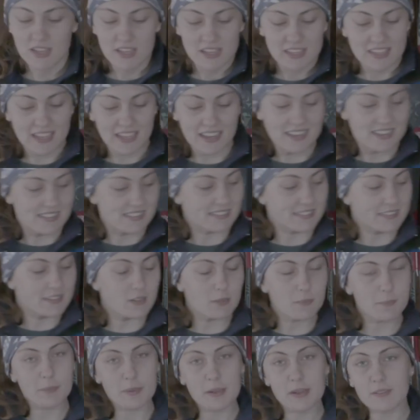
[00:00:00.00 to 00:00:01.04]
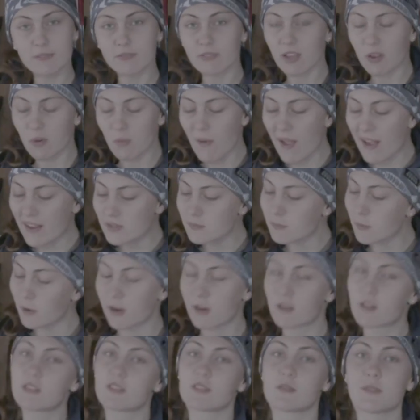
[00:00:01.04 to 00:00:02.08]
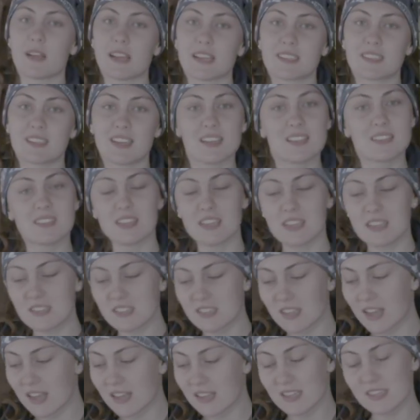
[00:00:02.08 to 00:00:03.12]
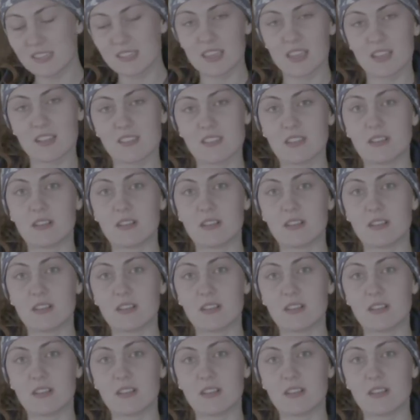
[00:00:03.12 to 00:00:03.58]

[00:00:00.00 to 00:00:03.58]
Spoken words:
get as little bit of like wax particles and wax dust inside this kick zone